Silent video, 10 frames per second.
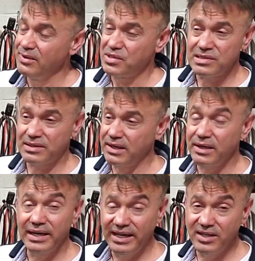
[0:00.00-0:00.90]
Just get
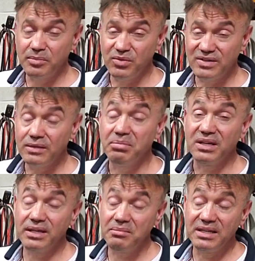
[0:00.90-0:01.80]
a 80%.
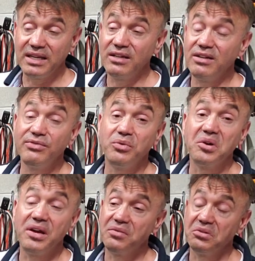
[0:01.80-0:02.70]
Believe me, they live
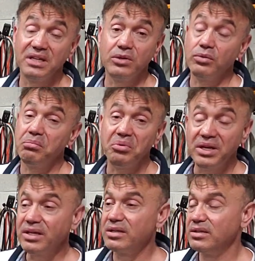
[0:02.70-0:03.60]
forever. They don't
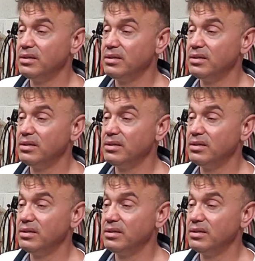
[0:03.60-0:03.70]
break